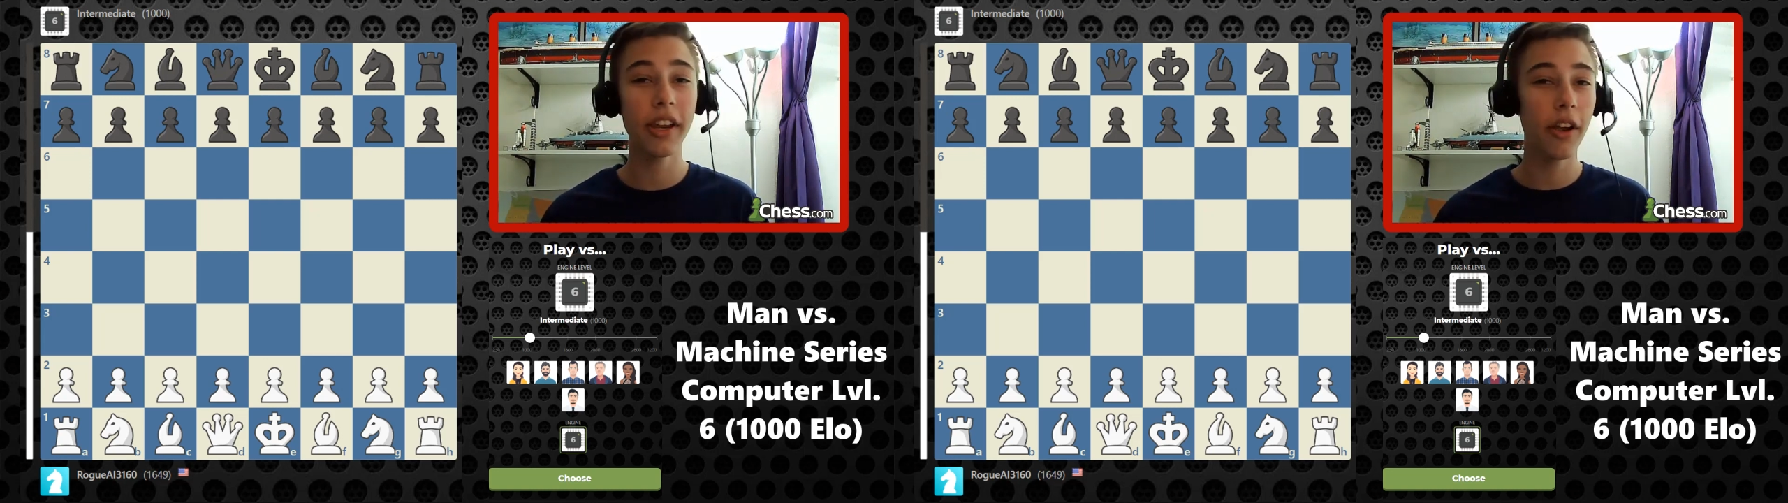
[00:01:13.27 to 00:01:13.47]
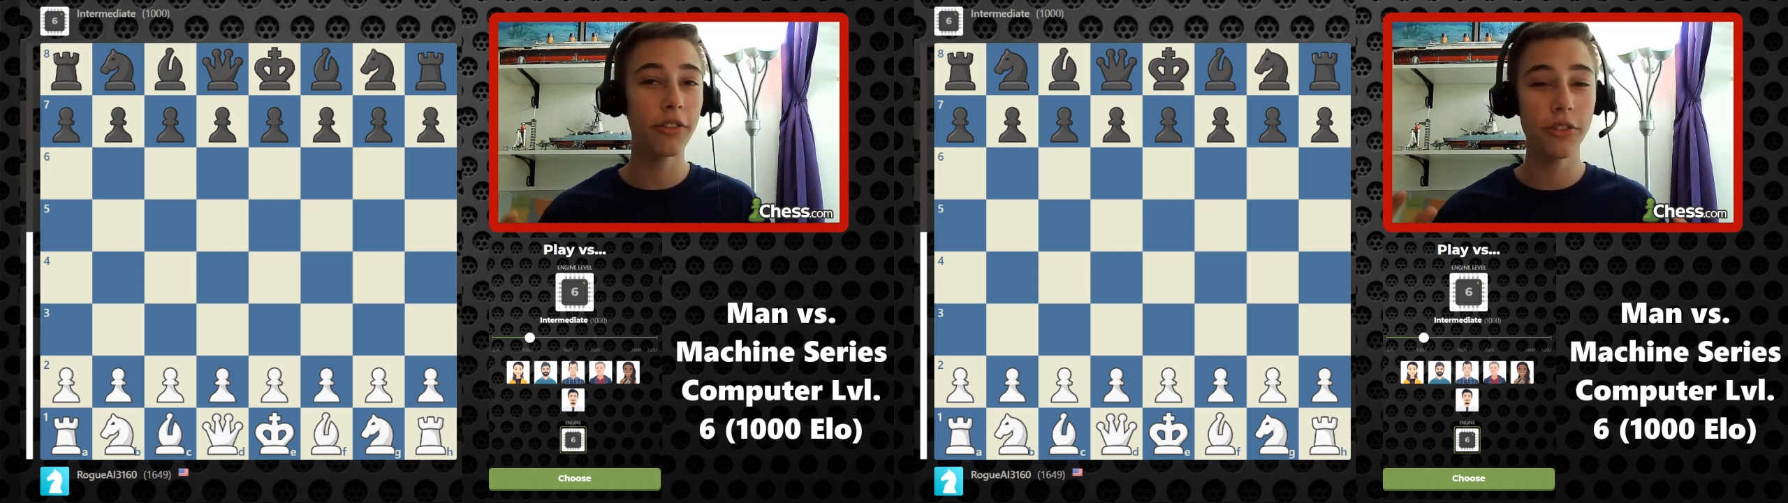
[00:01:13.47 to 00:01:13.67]

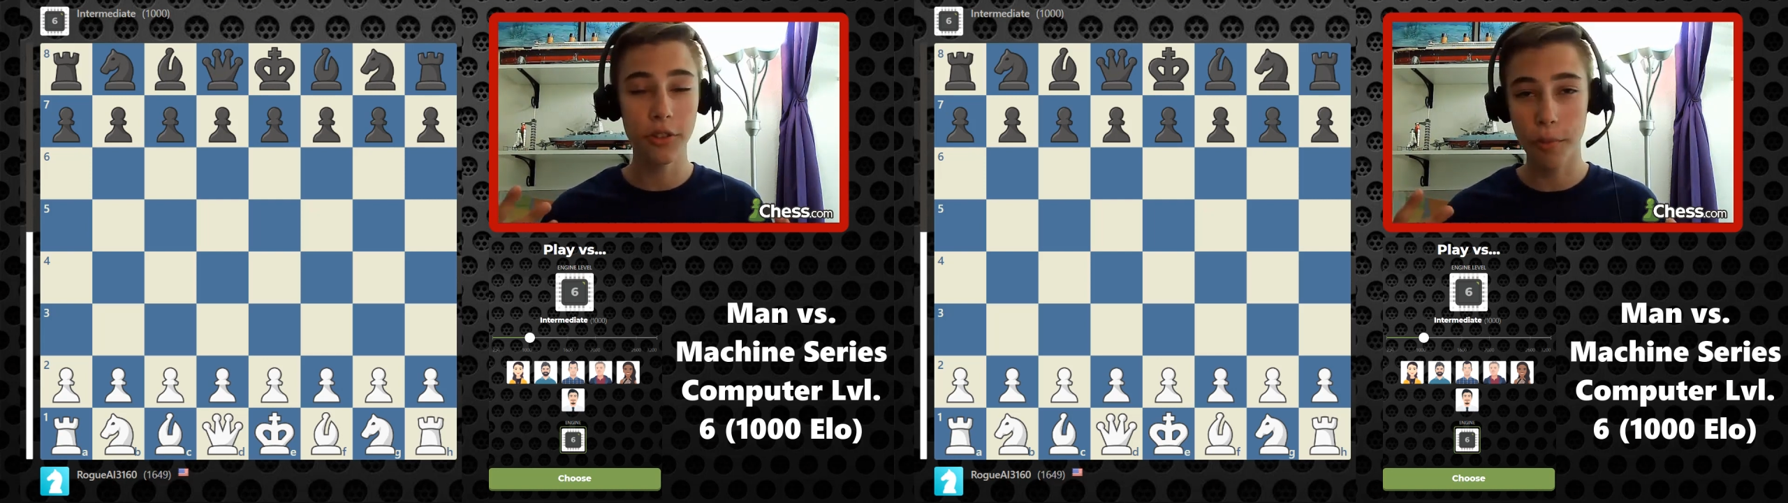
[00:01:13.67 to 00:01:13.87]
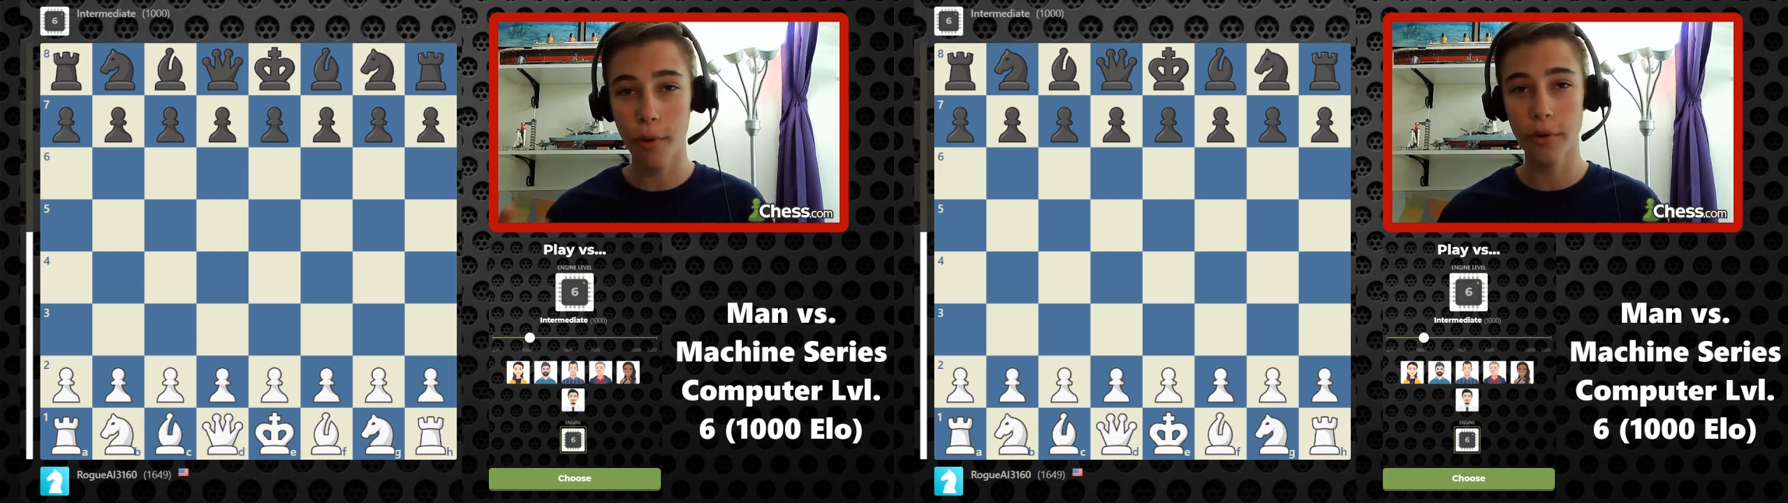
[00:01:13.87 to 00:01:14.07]
and it also
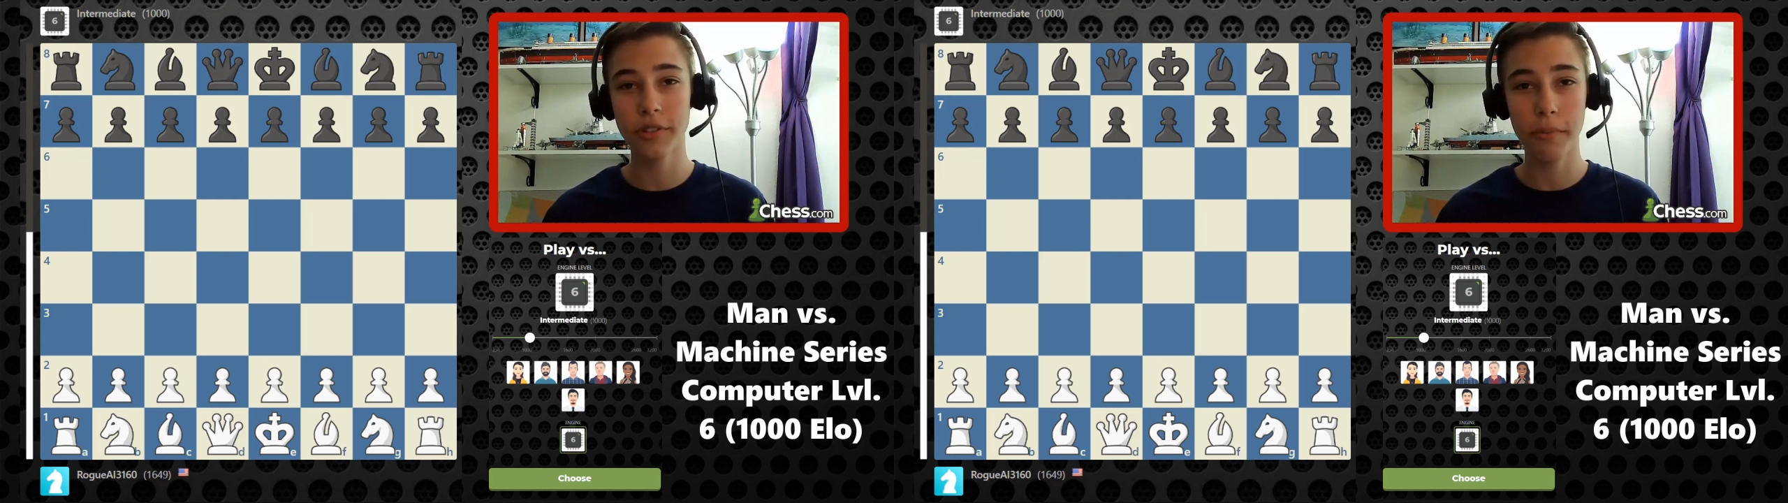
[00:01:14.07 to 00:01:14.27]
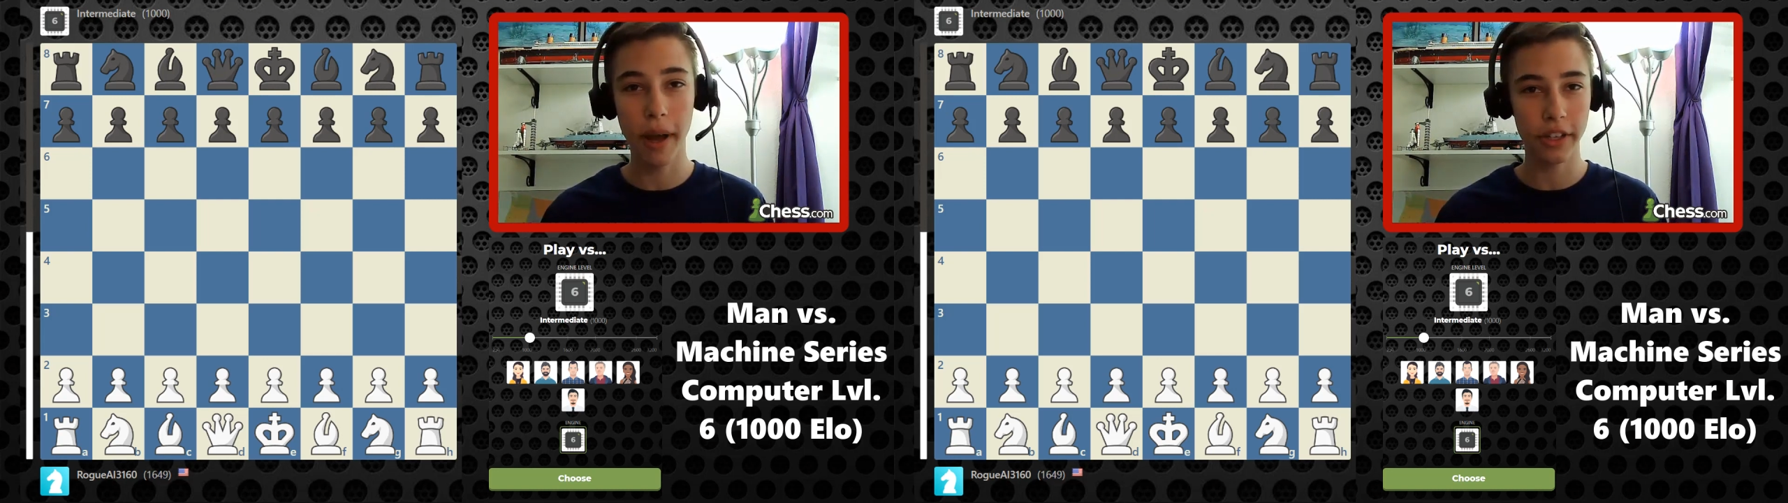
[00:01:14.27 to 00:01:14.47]

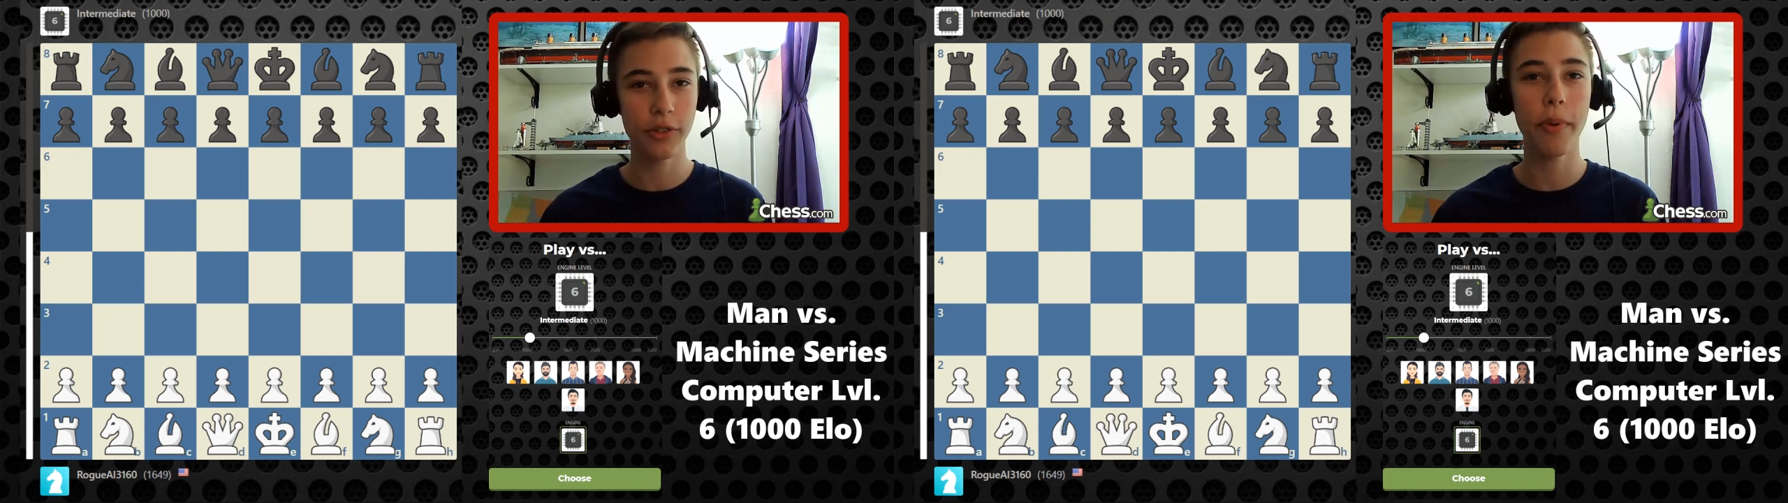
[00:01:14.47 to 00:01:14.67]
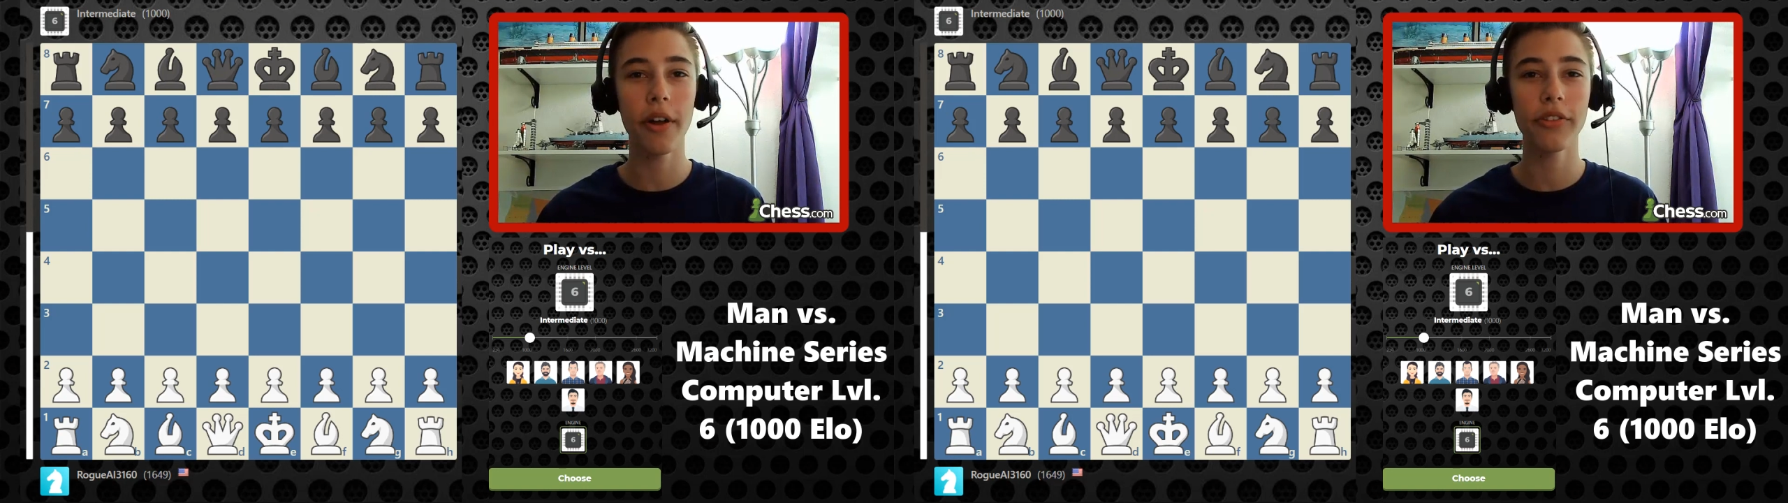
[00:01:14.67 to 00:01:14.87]
supports my
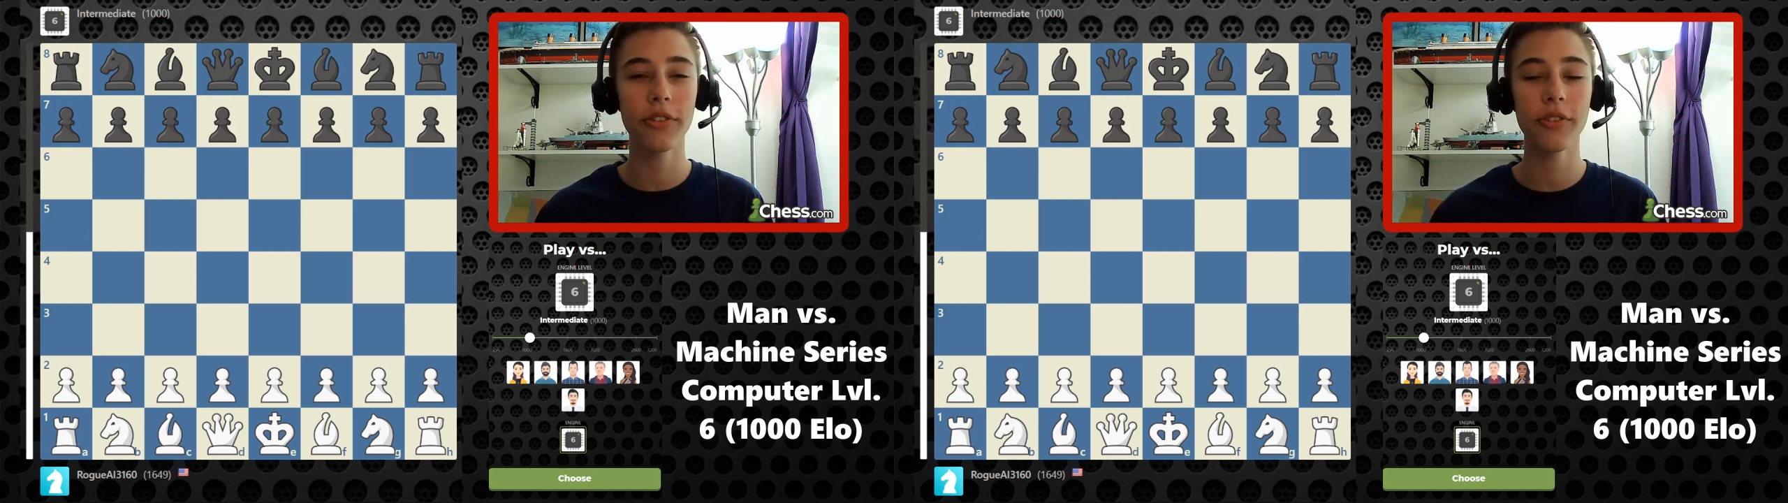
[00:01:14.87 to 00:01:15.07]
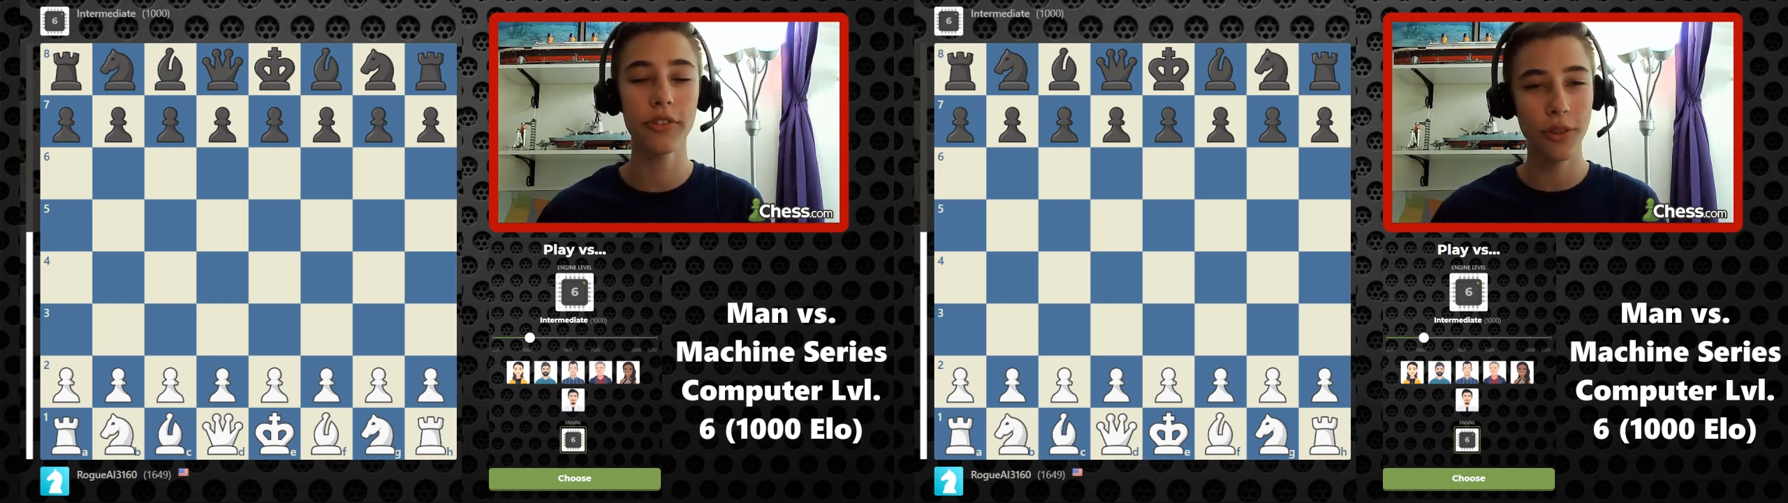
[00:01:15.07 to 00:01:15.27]
sponsor,